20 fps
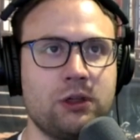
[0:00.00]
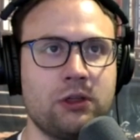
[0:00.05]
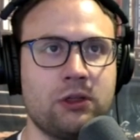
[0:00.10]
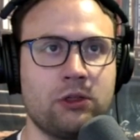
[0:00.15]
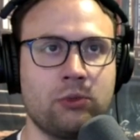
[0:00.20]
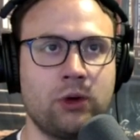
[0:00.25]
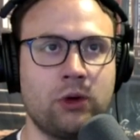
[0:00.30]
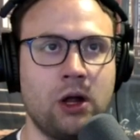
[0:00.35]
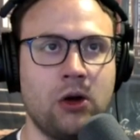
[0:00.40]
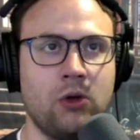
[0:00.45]

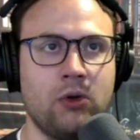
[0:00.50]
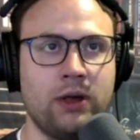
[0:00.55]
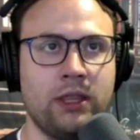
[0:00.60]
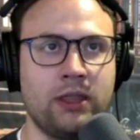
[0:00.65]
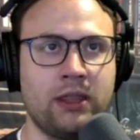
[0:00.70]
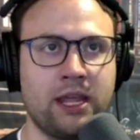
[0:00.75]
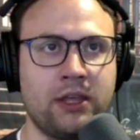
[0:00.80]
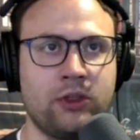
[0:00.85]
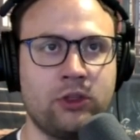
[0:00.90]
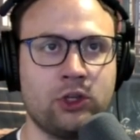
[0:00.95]
throw in
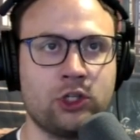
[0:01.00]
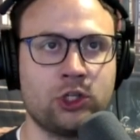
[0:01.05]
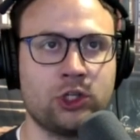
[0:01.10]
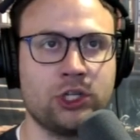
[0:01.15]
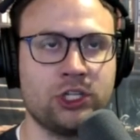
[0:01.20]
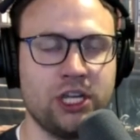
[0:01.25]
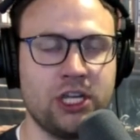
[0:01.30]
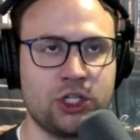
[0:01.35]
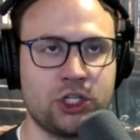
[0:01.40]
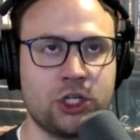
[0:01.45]
like the
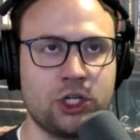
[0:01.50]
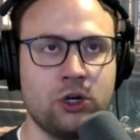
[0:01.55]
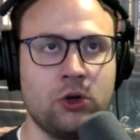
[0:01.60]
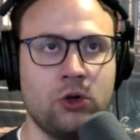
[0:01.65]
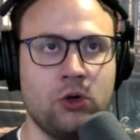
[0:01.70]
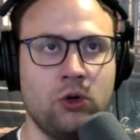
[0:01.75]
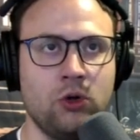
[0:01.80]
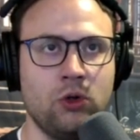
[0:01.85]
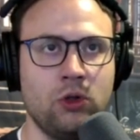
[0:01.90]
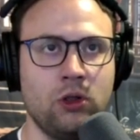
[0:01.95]

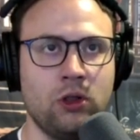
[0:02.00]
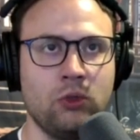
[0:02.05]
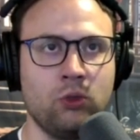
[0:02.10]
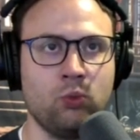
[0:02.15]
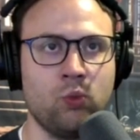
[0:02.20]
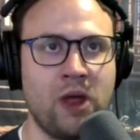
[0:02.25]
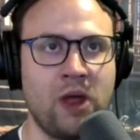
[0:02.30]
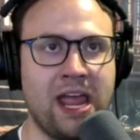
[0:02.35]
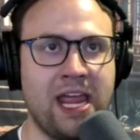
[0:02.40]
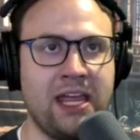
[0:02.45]
traditional
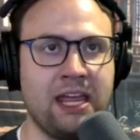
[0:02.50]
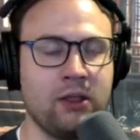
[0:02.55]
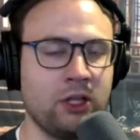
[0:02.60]
way,